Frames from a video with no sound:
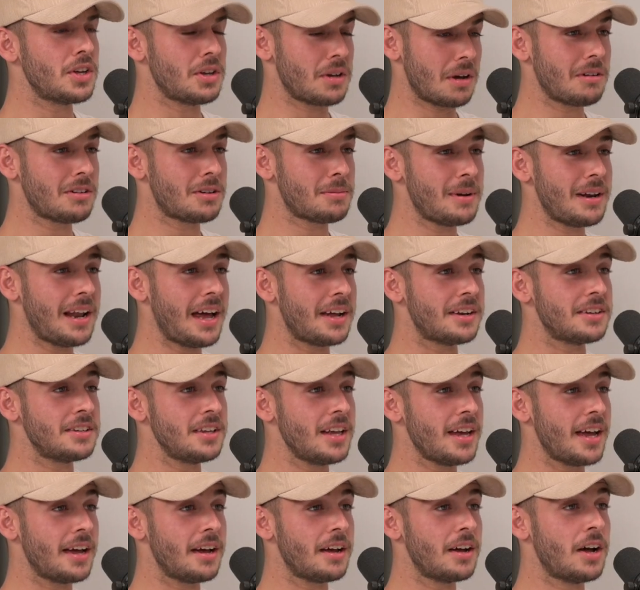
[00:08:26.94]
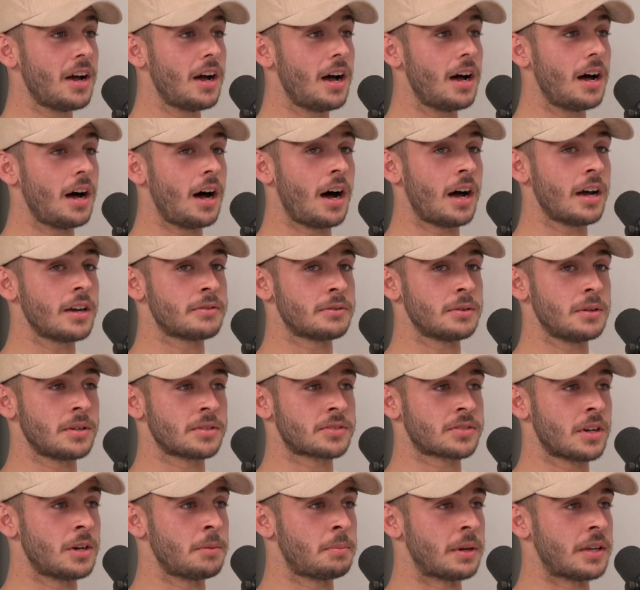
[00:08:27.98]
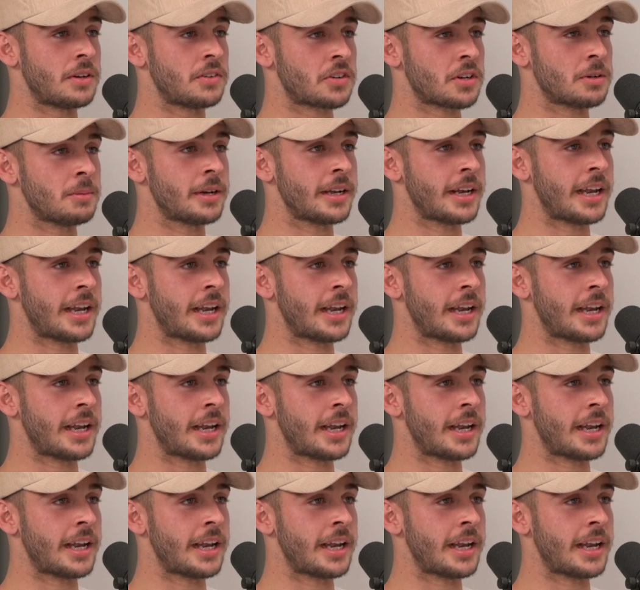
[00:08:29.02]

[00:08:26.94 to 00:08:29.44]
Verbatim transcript: you were. You going to Milan? Yeah. I've also been to Is